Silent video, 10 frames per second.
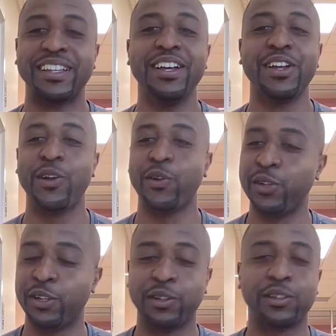
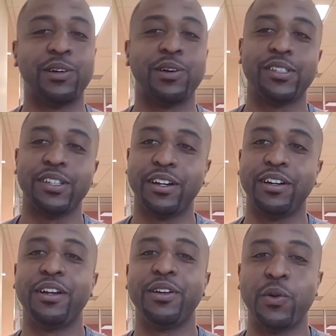look across the internet,